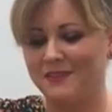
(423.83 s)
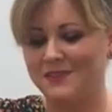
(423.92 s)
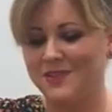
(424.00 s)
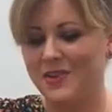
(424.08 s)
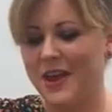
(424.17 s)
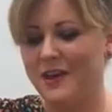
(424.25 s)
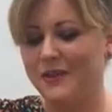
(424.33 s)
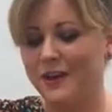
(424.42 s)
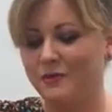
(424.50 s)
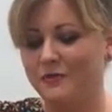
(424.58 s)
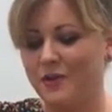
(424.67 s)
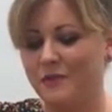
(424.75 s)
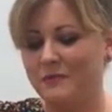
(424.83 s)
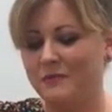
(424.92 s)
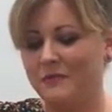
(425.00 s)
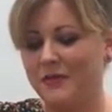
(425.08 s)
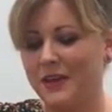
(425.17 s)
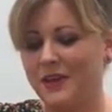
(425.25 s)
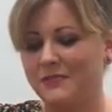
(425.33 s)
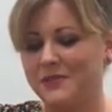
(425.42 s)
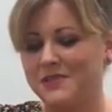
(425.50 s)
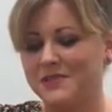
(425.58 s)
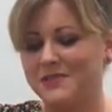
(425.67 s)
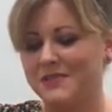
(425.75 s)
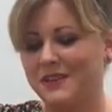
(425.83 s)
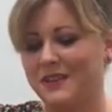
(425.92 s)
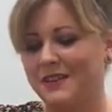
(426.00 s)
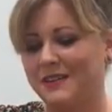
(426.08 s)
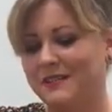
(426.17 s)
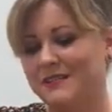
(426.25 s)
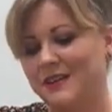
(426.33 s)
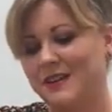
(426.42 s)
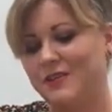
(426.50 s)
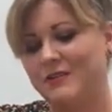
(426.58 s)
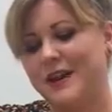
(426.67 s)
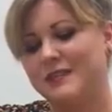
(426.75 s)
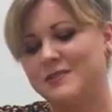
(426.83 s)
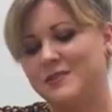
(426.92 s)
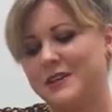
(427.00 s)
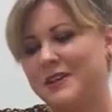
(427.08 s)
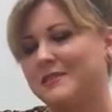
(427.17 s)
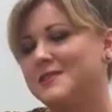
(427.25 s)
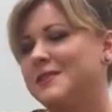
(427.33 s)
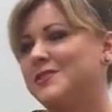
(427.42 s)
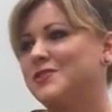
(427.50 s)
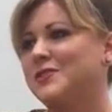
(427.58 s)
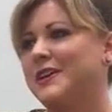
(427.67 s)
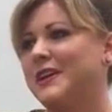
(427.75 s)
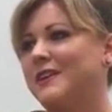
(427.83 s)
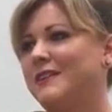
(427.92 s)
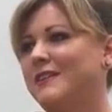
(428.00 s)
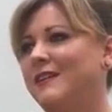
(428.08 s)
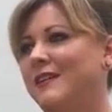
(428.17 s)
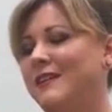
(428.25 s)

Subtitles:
So Erich Fromm, he was a great 20th century